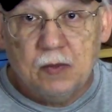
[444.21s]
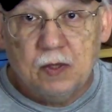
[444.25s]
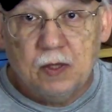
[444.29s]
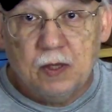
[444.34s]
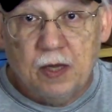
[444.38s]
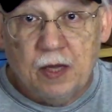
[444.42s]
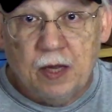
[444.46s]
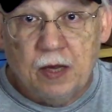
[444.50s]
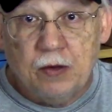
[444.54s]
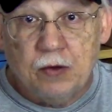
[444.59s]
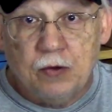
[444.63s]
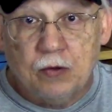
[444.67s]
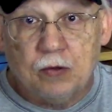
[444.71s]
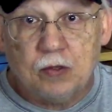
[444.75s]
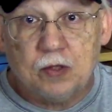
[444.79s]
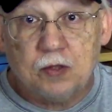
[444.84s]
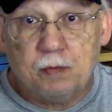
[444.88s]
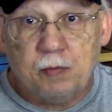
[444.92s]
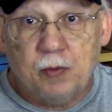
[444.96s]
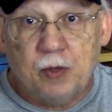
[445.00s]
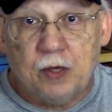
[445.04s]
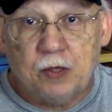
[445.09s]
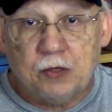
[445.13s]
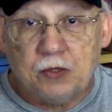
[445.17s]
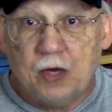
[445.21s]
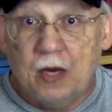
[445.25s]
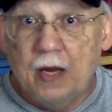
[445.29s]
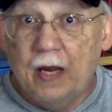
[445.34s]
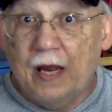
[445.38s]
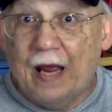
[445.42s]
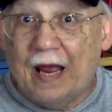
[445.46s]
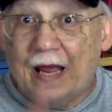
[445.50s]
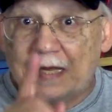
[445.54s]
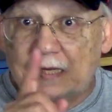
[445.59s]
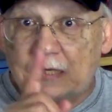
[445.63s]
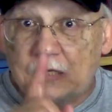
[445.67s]
in your sponge
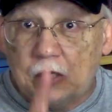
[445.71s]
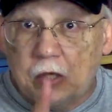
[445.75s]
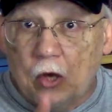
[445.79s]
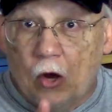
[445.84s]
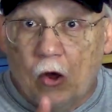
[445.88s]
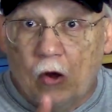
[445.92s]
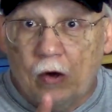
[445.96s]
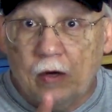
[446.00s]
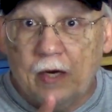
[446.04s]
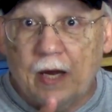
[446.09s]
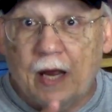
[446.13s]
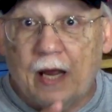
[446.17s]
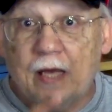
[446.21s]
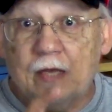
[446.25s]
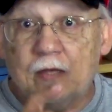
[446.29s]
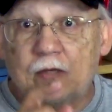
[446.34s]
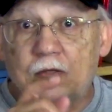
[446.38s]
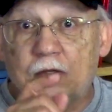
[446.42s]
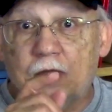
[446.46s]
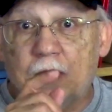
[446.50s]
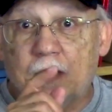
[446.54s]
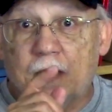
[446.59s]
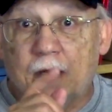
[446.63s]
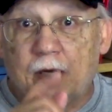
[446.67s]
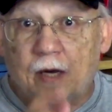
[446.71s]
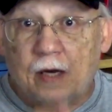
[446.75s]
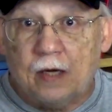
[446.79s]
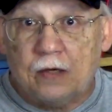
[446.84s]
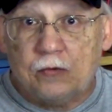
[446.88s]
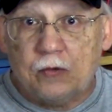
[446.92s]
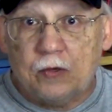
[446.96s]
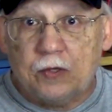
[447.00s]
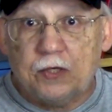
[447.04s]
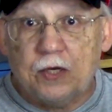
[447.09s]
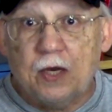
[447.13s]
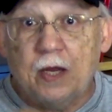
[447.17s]
as long as the
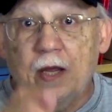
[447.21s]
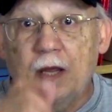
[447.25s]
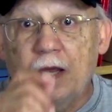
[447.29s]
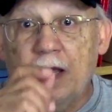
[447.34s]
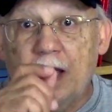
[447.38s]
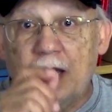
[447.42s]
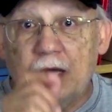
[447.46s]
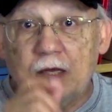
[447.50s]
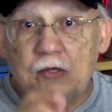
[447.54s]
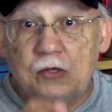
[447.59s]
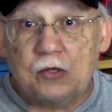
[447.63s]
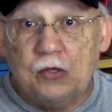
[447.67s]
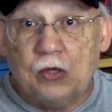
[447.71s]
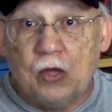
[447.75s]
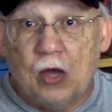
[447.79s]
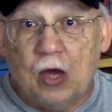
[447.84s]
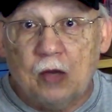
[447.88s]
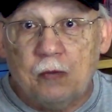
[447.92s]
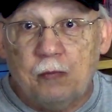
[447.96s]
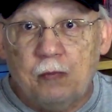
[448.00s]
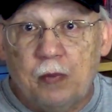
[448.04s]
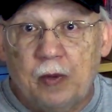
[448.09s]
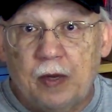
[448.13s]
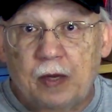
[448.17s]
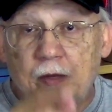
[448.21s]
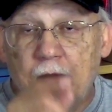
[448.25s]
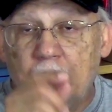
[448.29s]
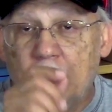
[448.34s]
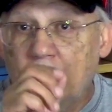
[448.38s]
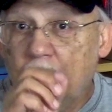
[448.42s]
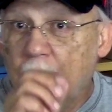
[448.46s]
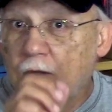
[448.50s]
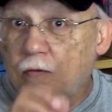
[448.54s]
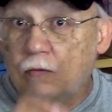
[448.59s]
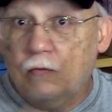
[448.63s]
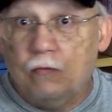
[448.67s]
cartridge has not been
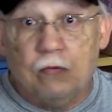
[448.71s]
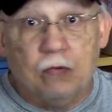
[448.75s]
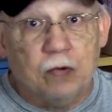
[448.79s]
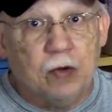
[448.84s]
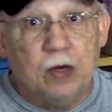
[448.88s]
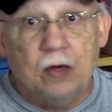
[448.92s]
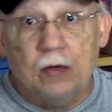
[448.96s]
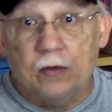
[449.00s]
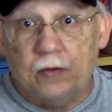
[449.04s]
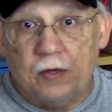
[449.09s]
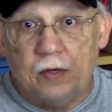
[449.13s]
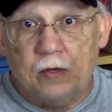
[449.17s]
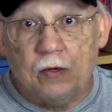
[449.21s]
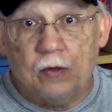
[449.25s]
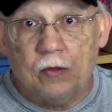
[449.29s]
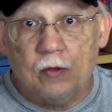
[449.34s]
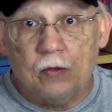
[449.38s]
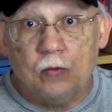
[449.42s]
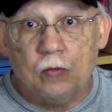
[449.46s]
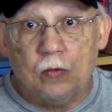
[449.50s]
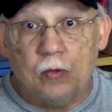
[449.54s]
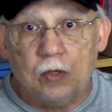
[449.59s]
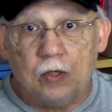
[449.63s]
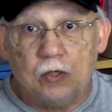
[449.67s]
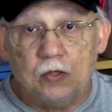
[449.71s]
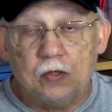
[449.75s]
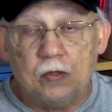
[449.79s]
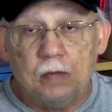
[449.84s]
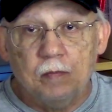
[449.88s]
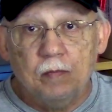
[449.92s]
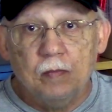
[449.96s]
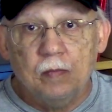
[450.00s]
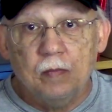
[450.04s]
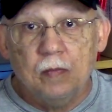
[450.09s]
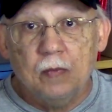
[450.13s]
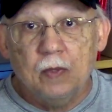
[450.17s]
drilled in other words
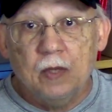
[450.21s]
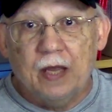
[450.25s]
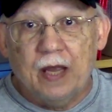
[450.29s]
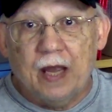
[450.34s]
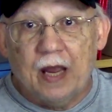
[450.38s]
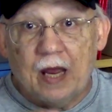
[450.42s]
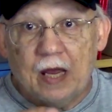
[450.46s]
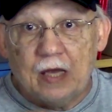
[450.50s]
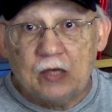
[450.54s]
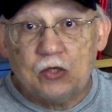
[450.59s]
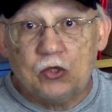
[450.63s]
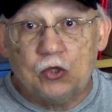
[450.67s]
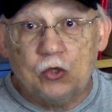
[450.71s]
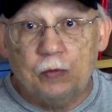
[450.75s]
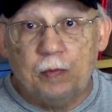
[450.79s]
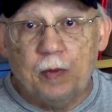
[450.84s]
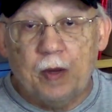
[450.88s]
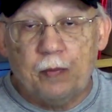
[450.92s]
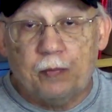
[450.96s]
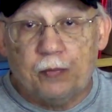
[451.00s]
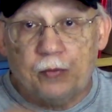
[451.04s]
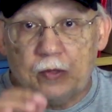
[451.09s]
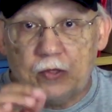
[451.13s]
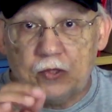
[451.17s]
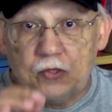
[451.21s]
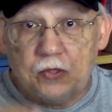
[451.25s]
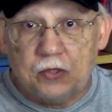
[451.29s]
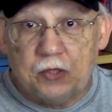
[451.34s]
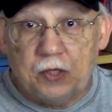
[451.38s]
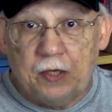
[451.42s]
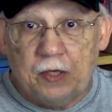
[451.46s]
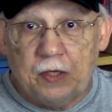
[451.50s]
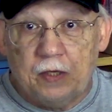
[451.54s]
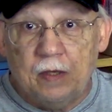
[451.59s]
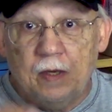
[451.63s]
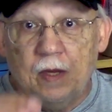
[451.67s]
it has to be
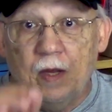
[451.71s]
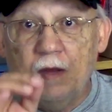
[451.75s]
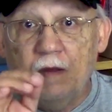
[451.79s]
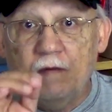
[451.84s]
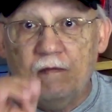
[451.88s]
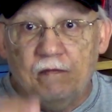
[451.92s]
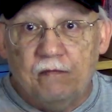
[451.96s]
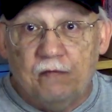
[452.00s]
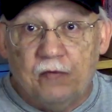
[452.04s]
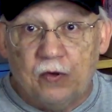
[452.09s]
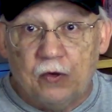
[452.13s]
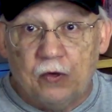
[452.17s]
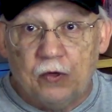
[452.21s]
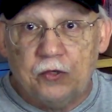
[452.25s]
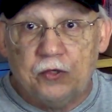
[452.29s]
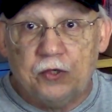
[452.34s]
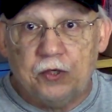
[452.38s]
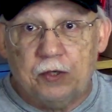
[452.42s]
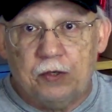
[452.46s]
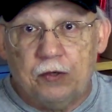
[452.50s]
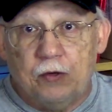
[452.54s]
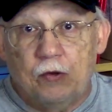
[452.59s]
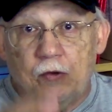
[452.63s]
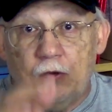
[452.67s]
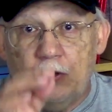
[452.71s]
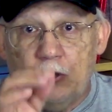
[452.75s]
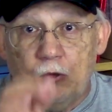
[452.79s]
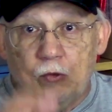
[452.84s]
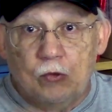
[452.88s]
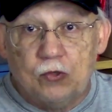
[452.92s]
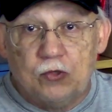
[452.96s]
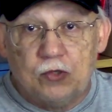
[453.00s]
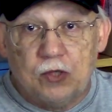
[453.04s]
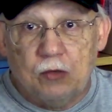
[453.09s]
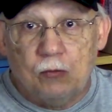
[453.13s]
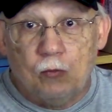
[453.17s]
pristine virgin you
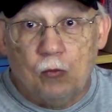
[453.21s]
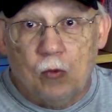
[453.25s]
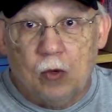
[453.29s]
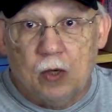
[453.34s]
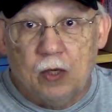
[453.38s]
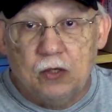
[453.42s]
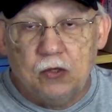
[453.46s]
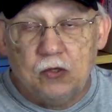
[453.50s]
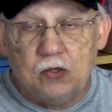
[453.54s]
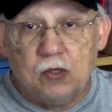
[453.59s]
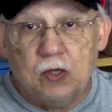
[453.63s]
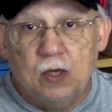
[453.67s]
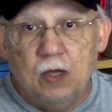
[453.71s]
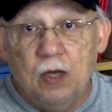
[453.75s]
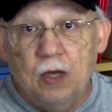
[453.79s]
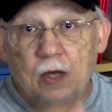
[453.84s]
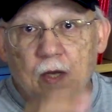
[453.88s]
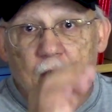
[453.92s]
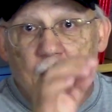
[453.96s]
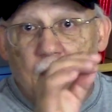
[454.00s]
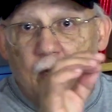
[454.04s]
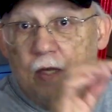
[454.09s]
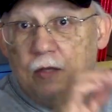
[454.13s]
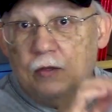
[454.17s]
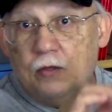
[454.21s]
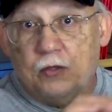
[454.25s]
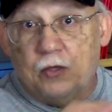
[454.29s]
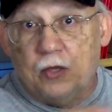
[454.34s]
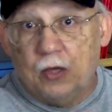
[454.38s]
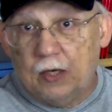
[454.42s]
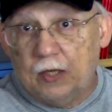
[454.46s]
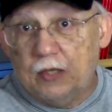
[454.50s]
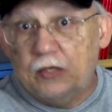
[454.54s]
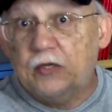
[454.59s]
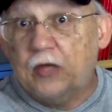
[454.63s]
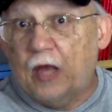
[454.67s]
use it once
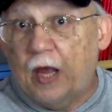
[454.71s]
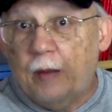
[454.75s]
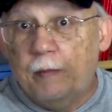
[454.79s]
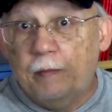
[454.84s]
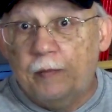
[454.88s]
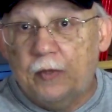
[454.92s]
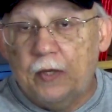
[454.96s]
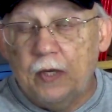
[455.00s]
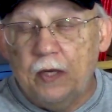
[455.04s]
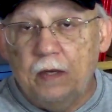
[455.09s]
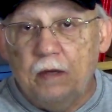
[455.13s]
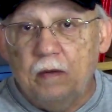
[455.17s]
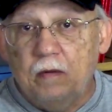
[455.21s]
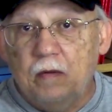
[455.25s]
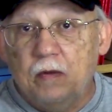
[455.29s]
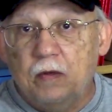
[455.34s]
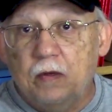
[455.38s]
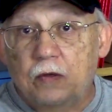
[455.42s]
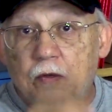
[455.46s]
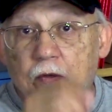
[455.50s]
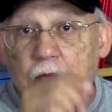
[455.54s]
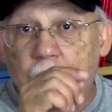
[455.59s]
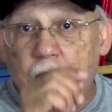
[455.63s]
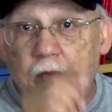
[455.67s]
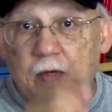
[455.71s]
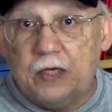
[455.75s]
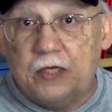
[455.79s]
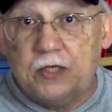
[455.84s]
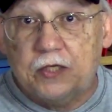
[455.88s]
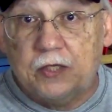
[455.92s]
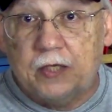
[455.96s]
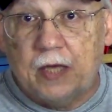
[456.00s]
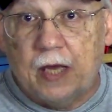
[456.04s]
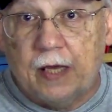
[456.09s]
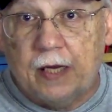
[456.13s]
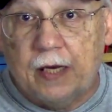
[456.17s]
till it's empty you
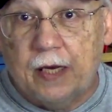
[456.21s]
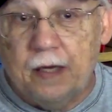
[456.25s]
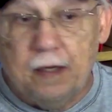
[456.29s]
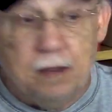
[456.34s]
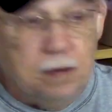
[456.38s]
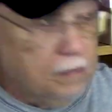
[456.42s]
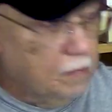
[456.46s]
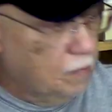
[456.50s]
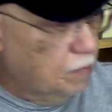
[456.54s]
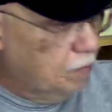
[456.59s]
reset it